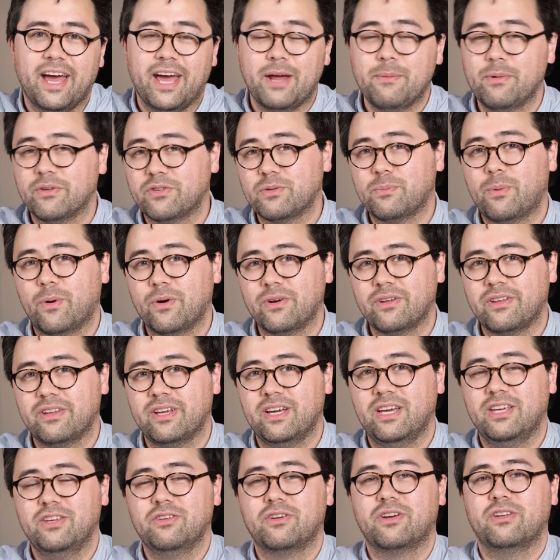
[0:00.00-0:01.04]
And most
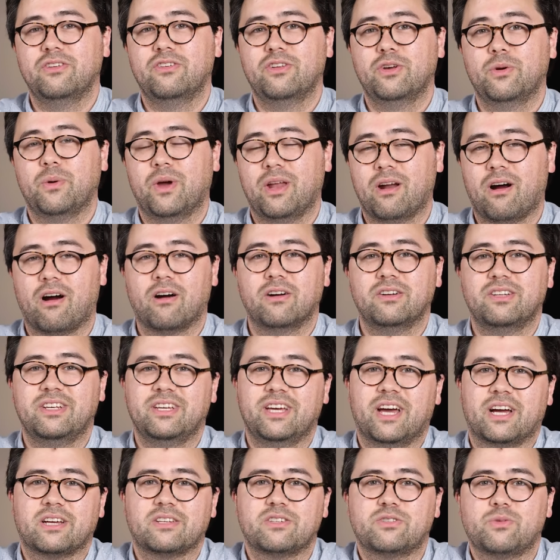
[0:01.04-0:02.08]
importantly, you can do an
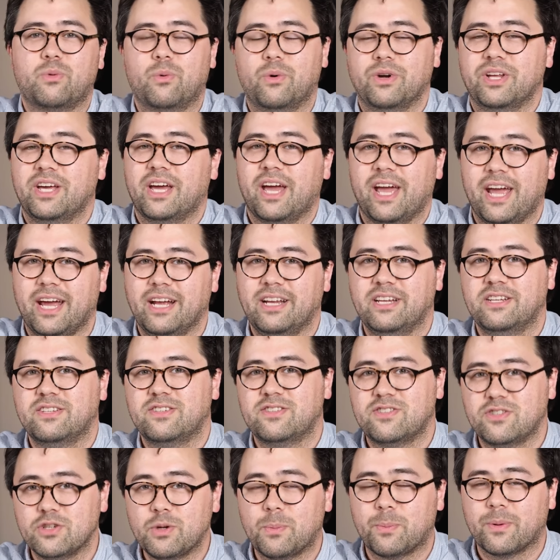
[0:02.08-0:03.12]
RTX 2080
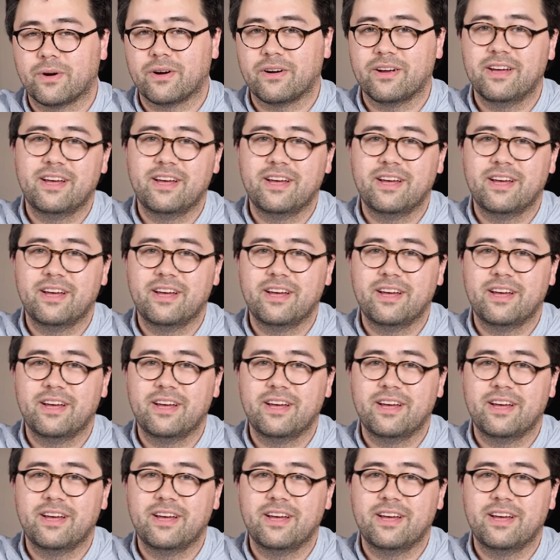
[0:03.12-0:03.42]
Super.